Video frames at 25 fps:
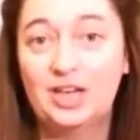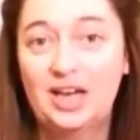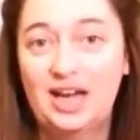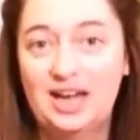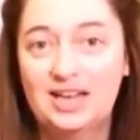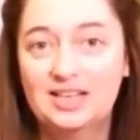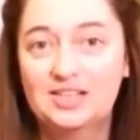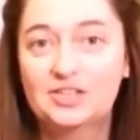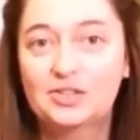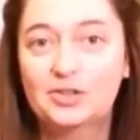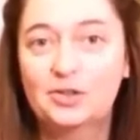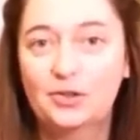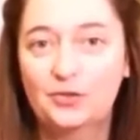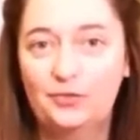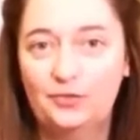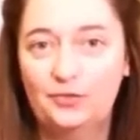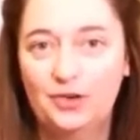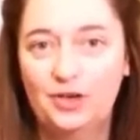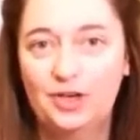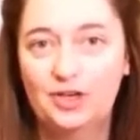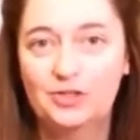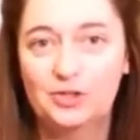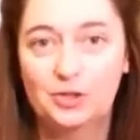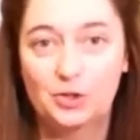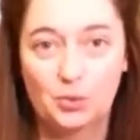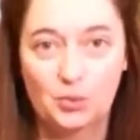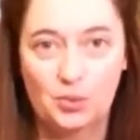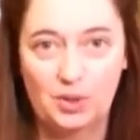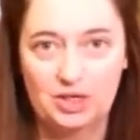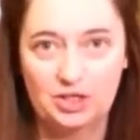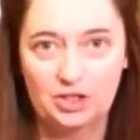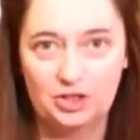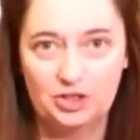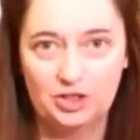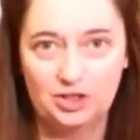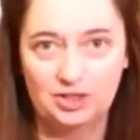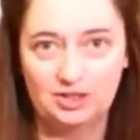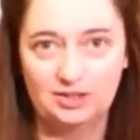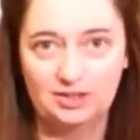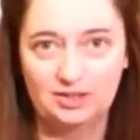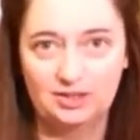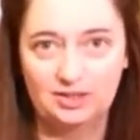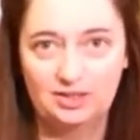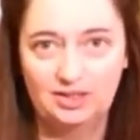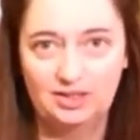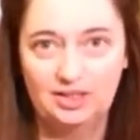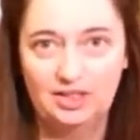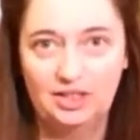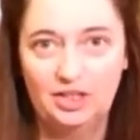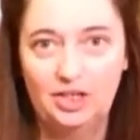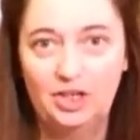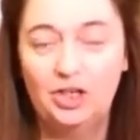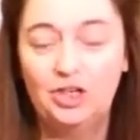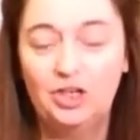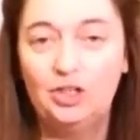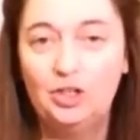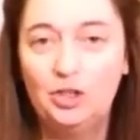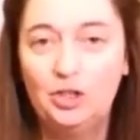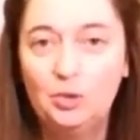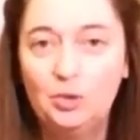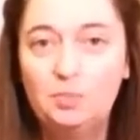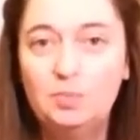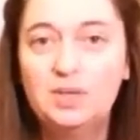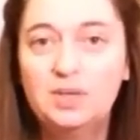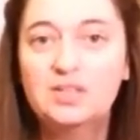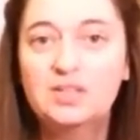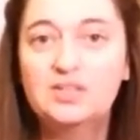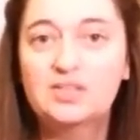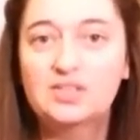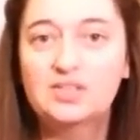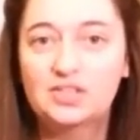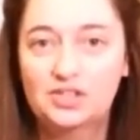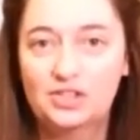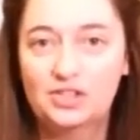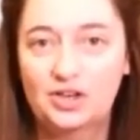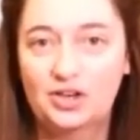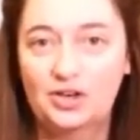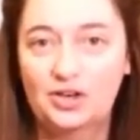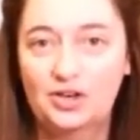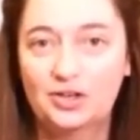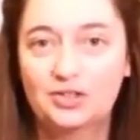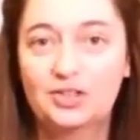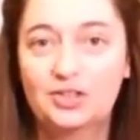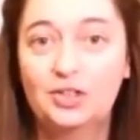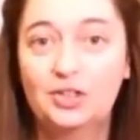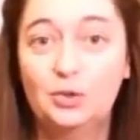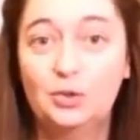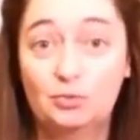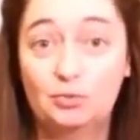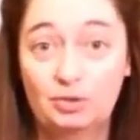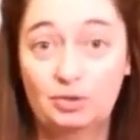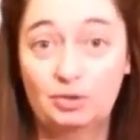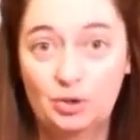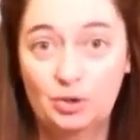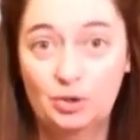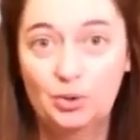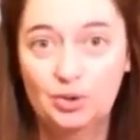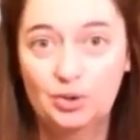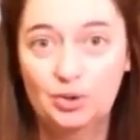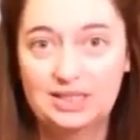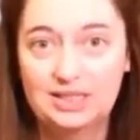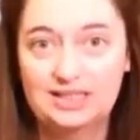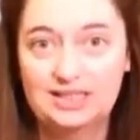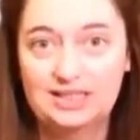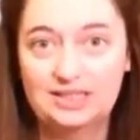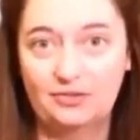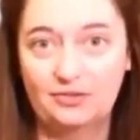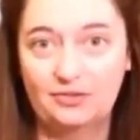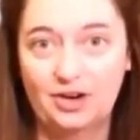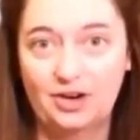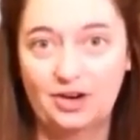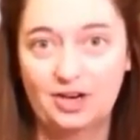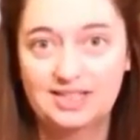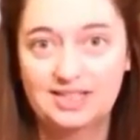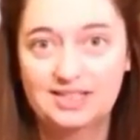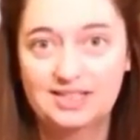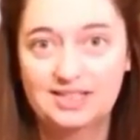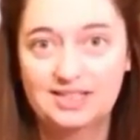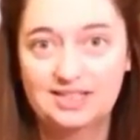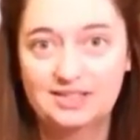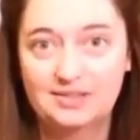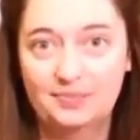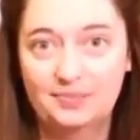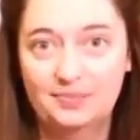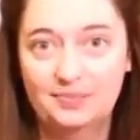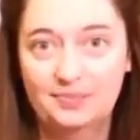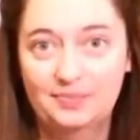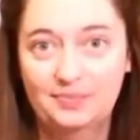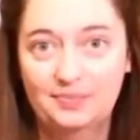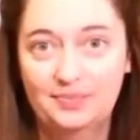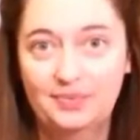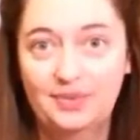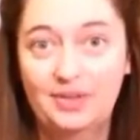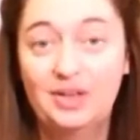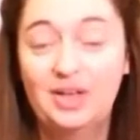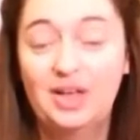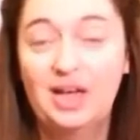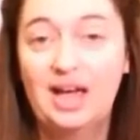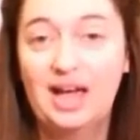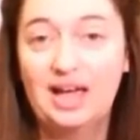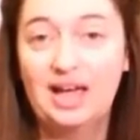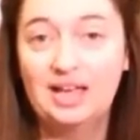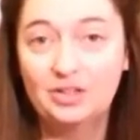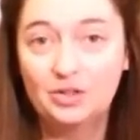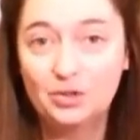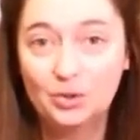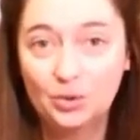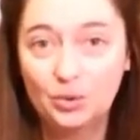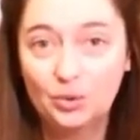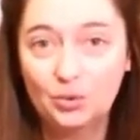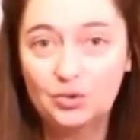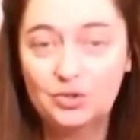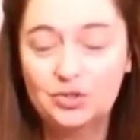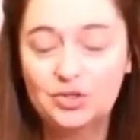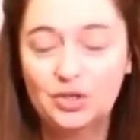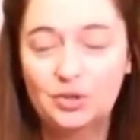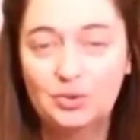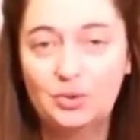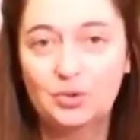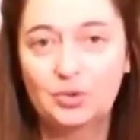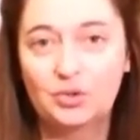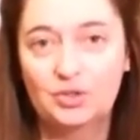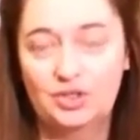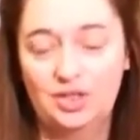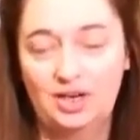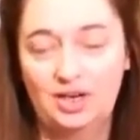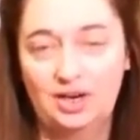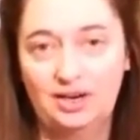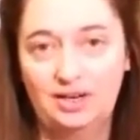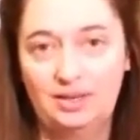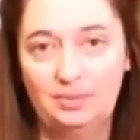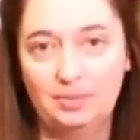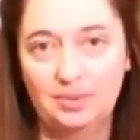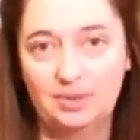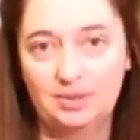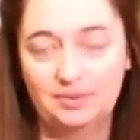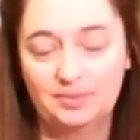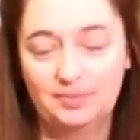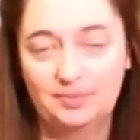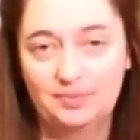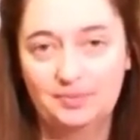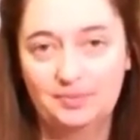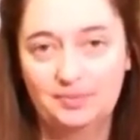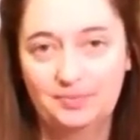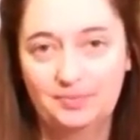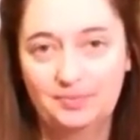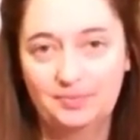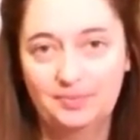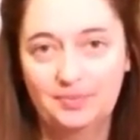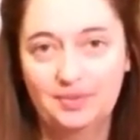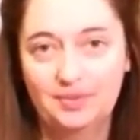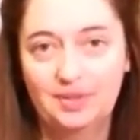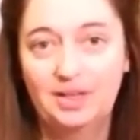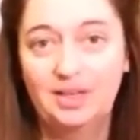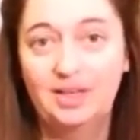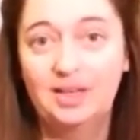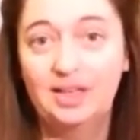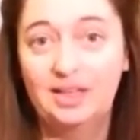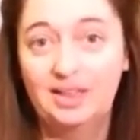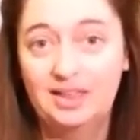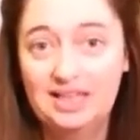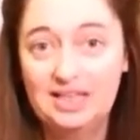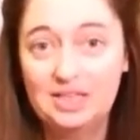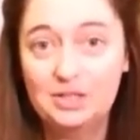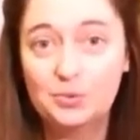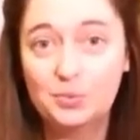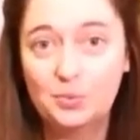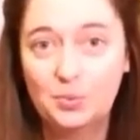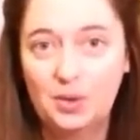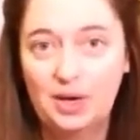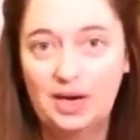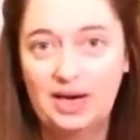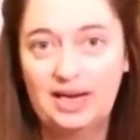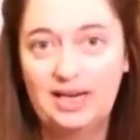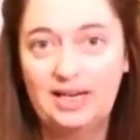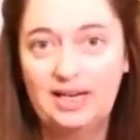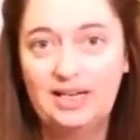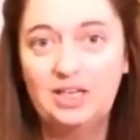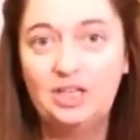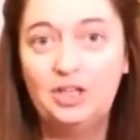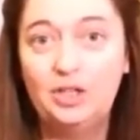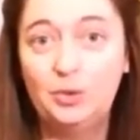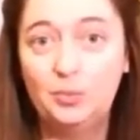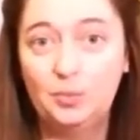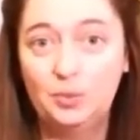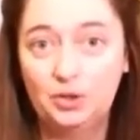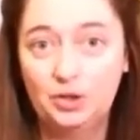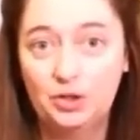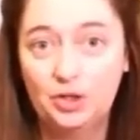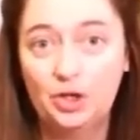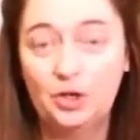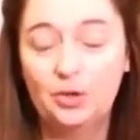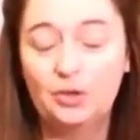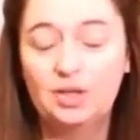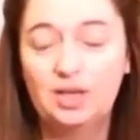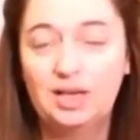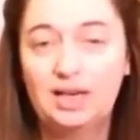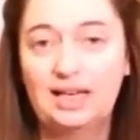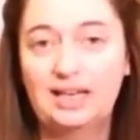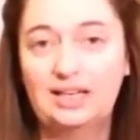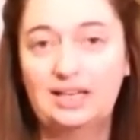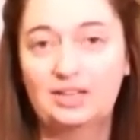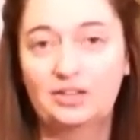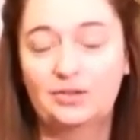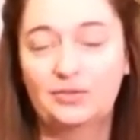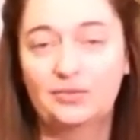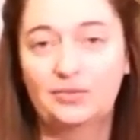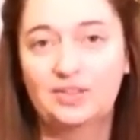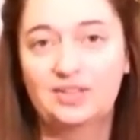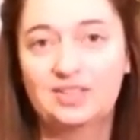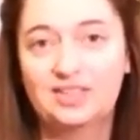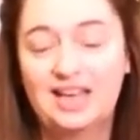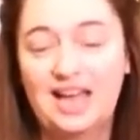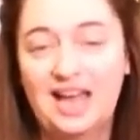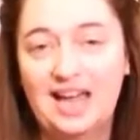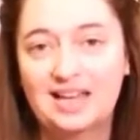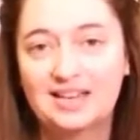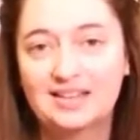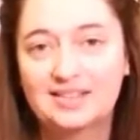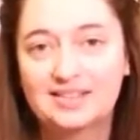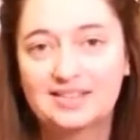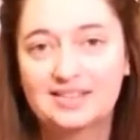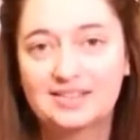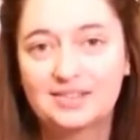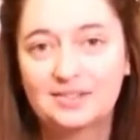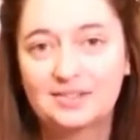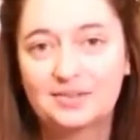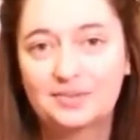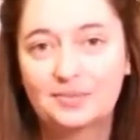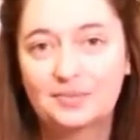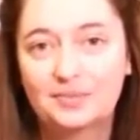to ask the first question, you must start your recording device and also your timer. This way you will know the length of the test.